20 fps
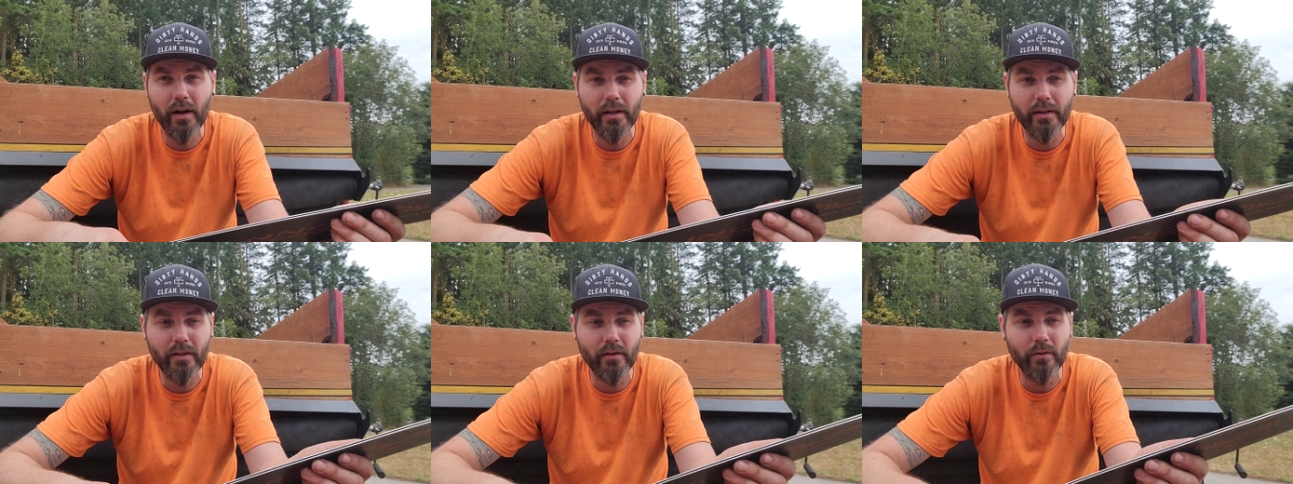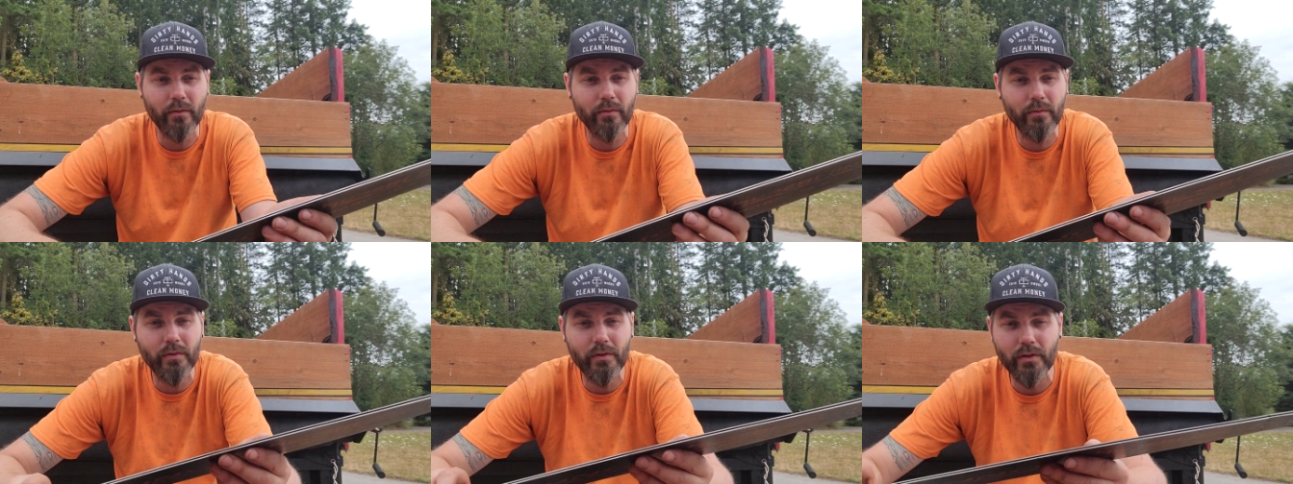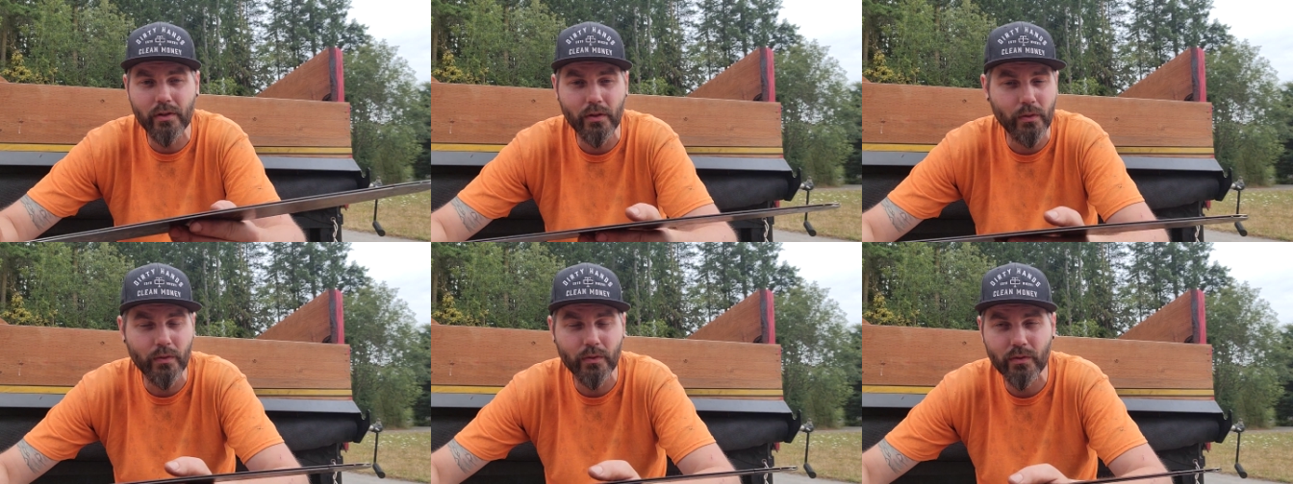I don't
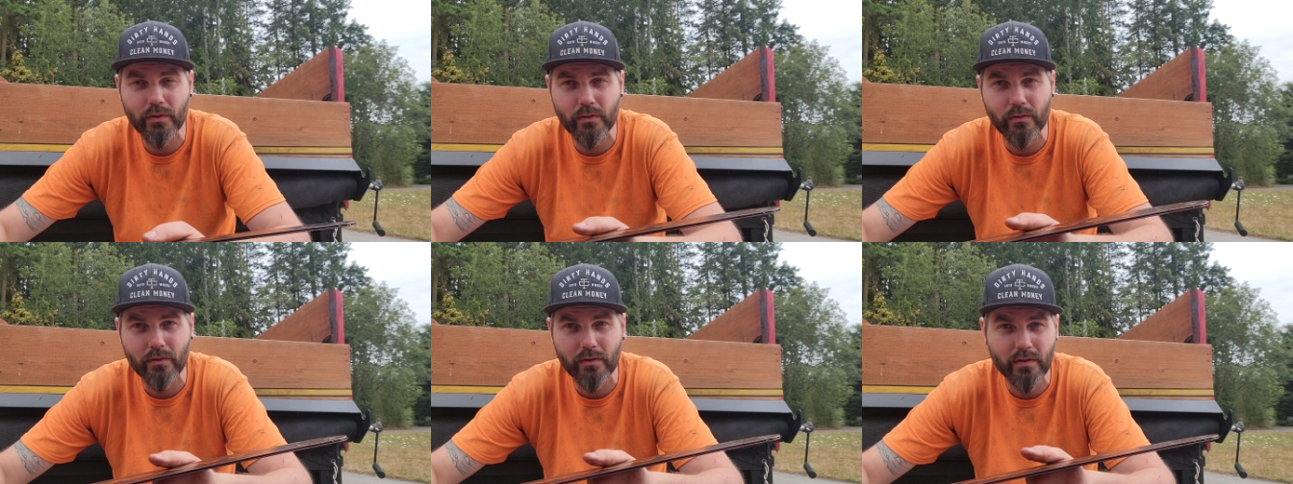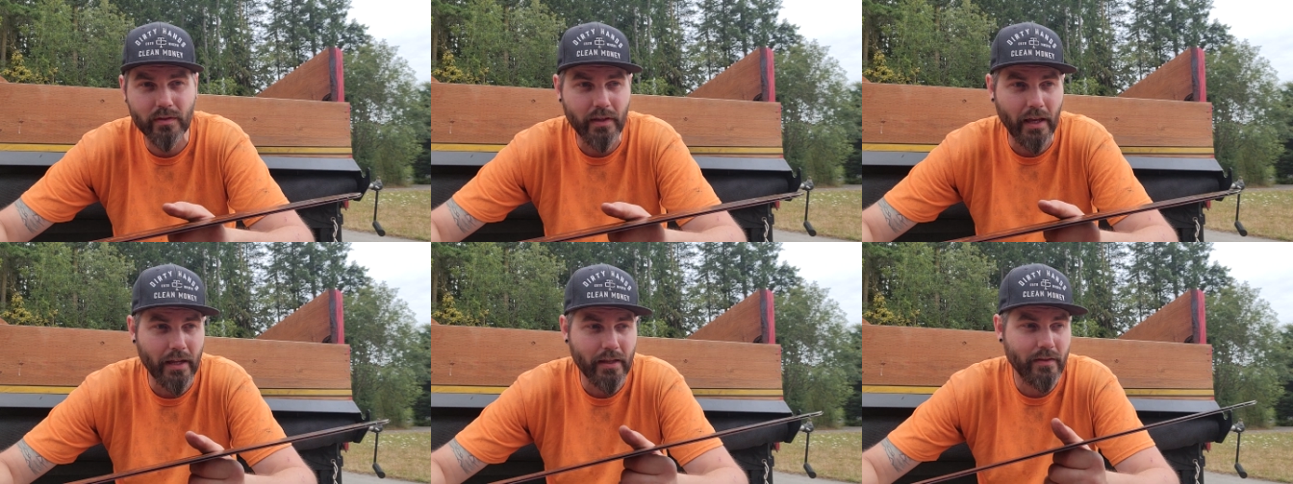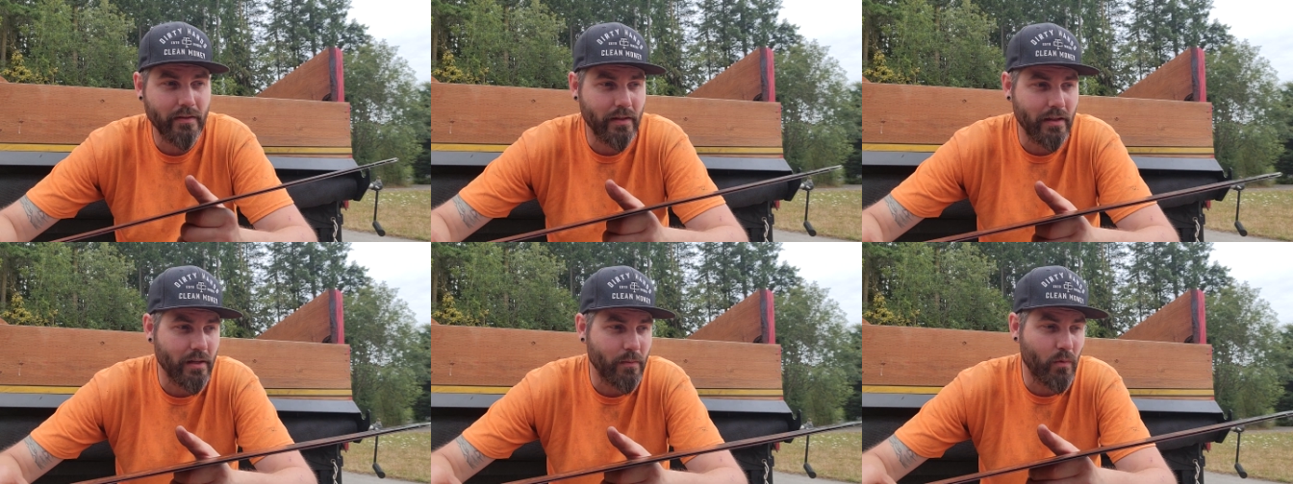use
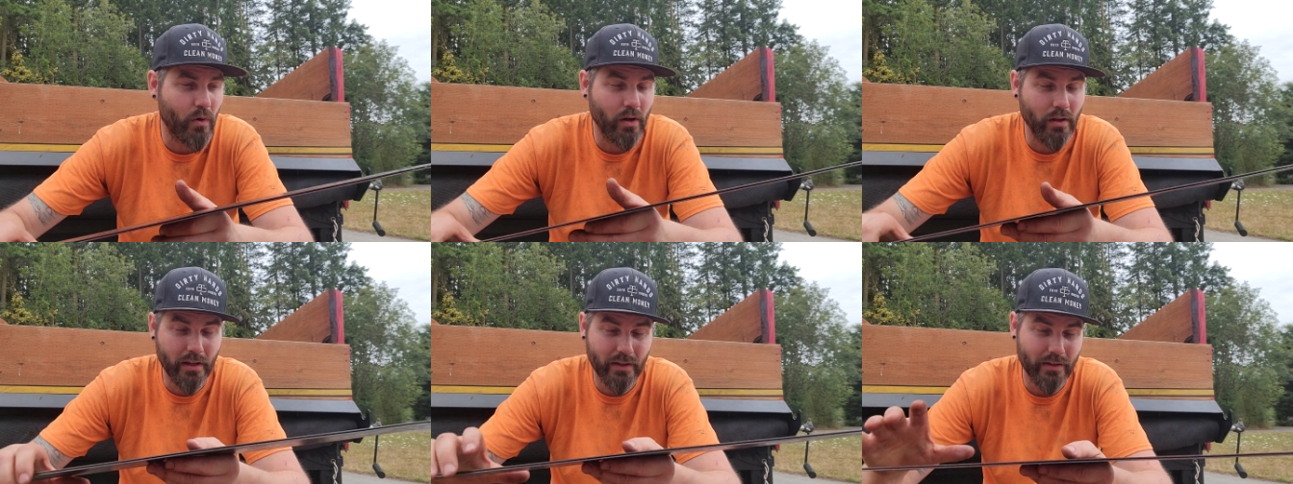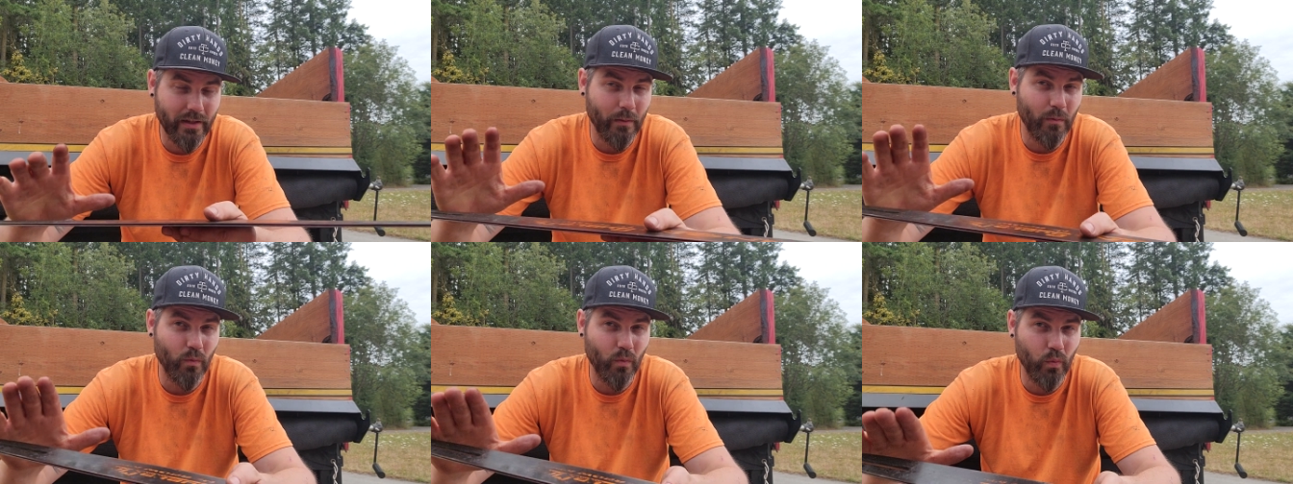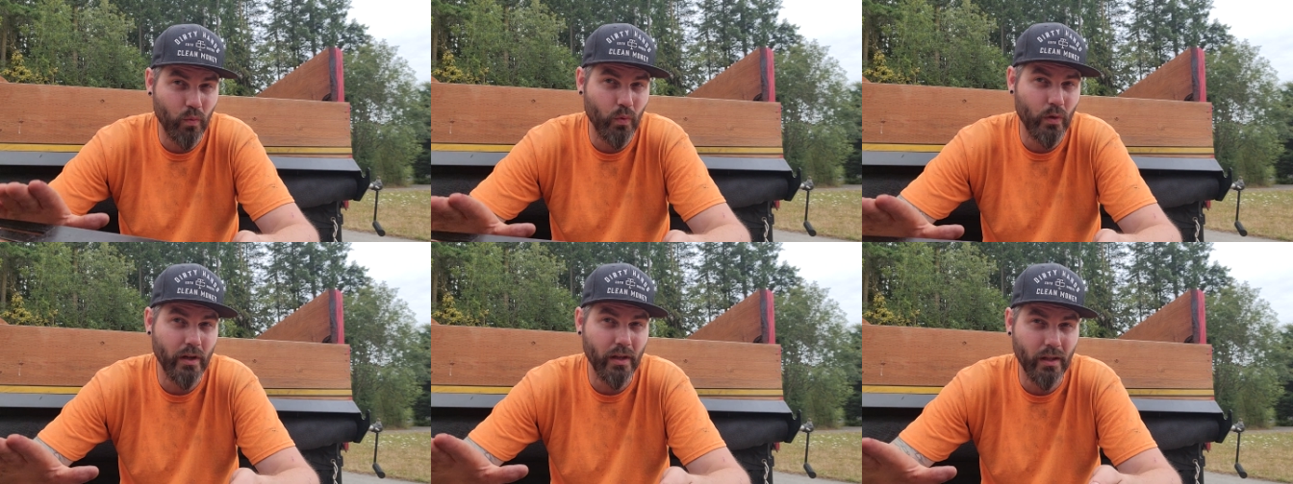sights anymore unless I'm
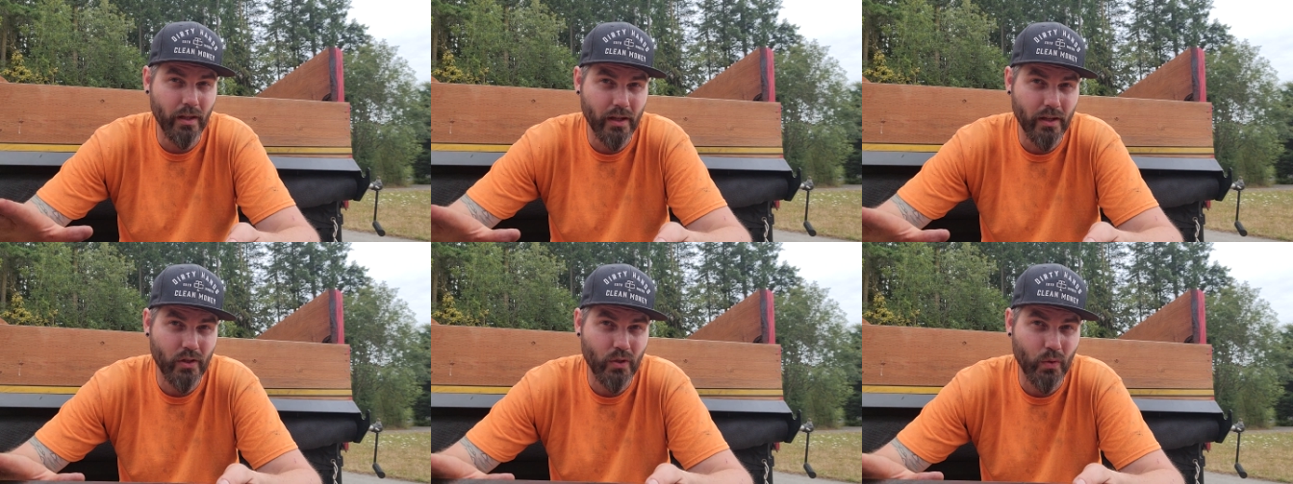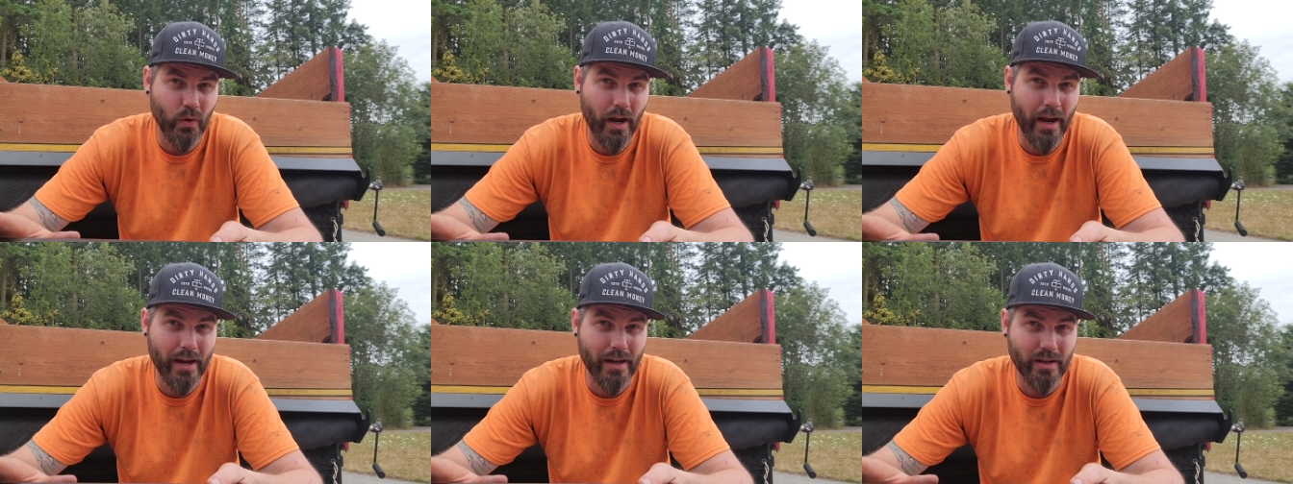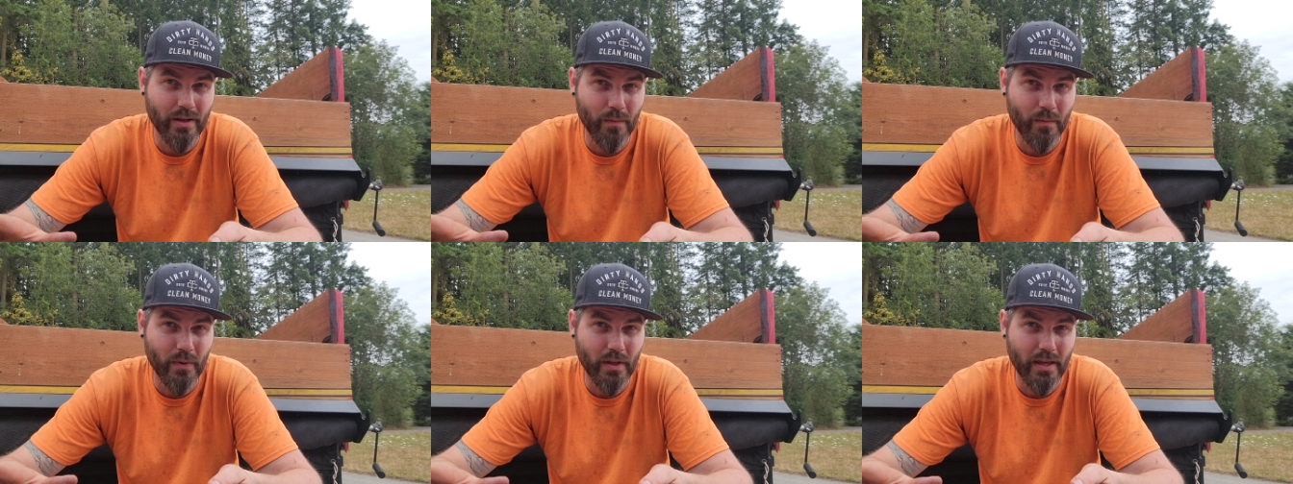really trying
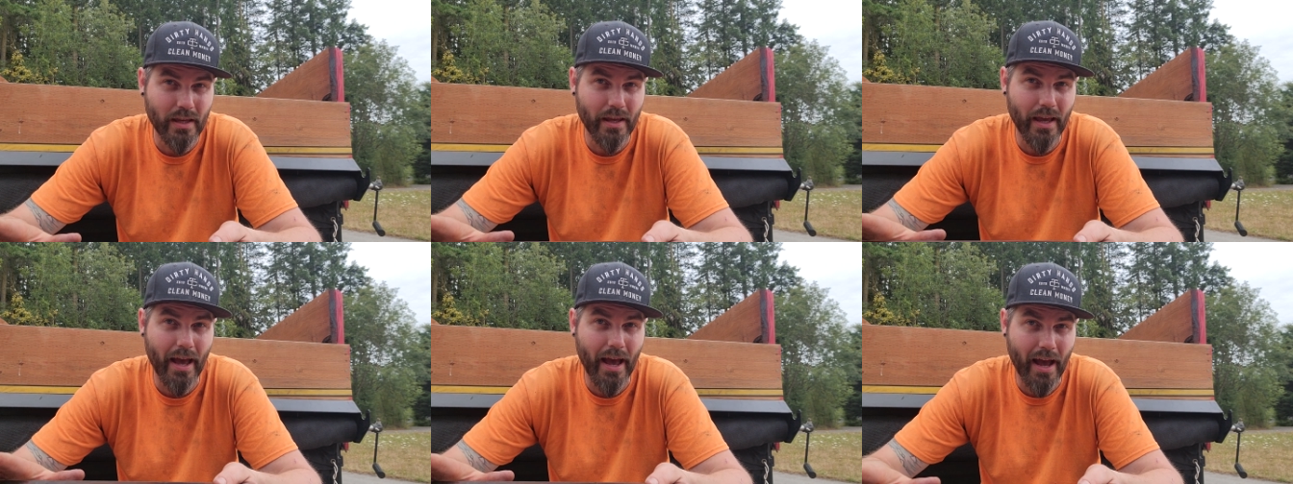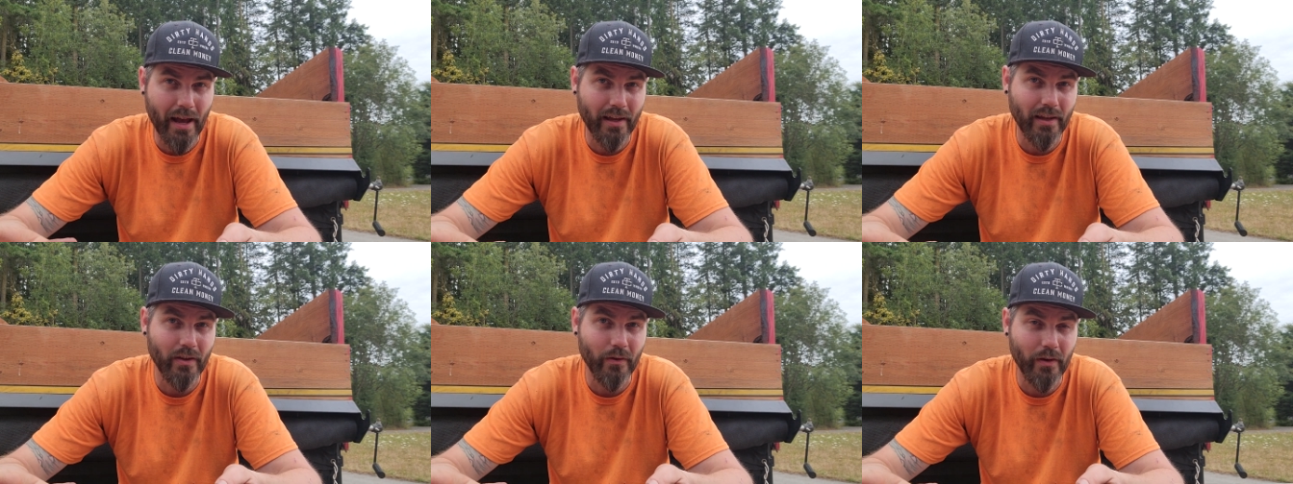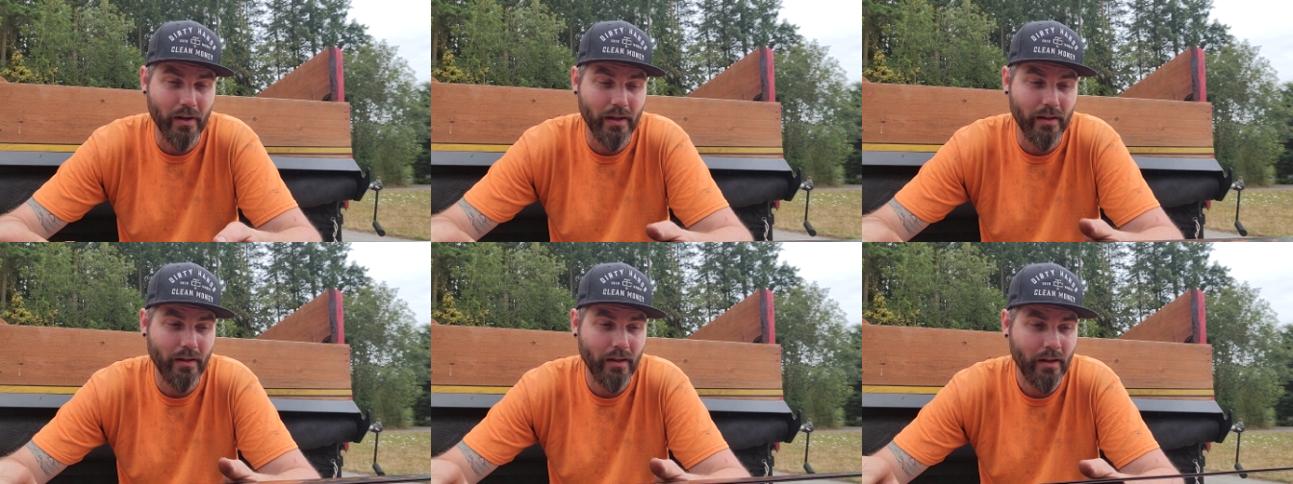to be
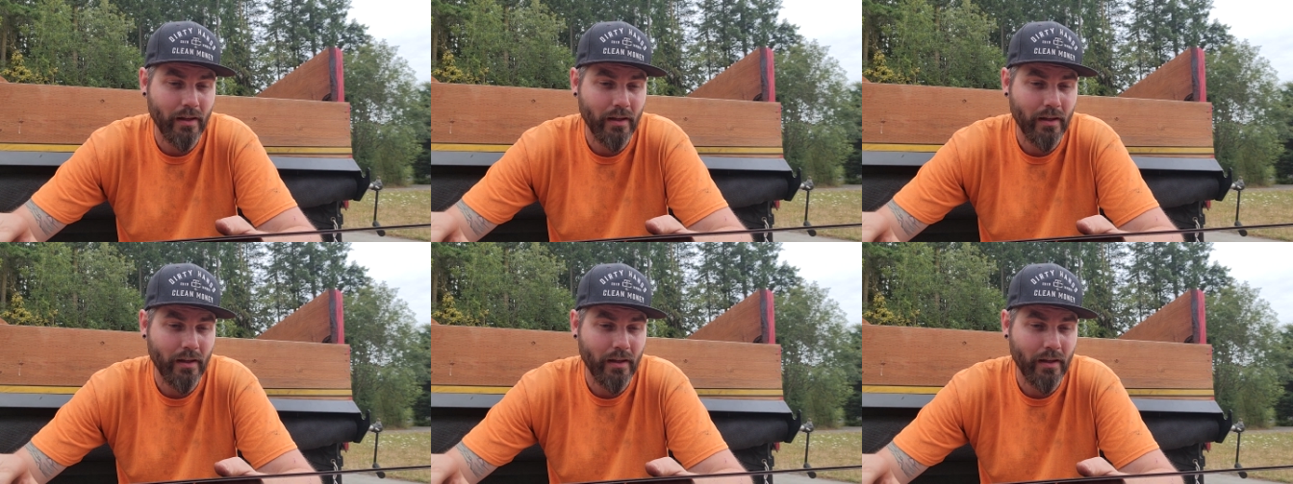accurate.